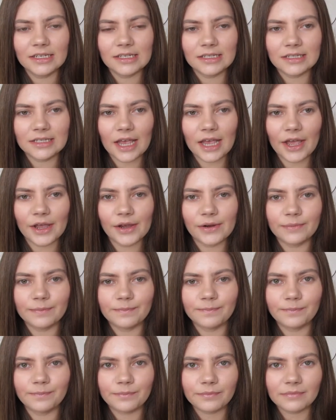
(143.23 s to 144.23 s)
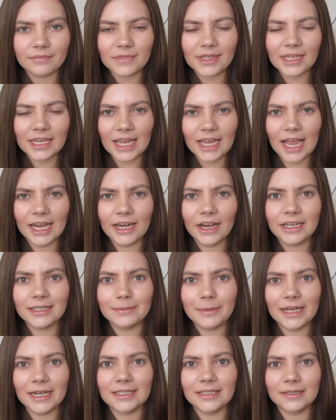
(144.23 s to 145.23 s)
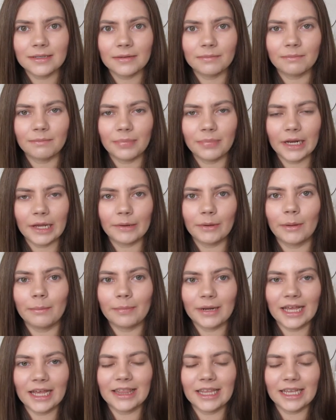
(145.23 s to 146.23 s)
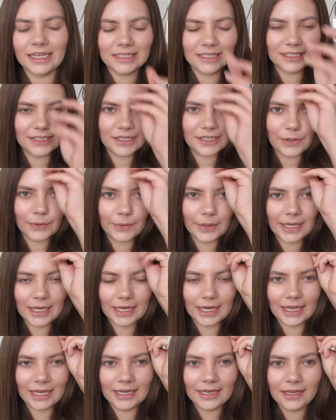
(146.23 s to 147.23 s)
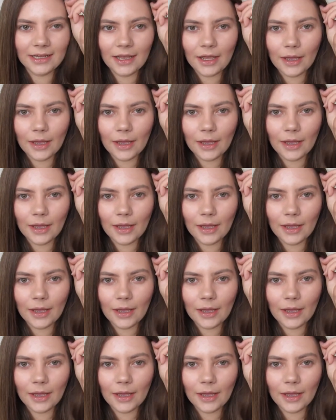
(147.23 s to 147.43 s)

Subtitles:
So I don't expect to blow up like they did so quickly.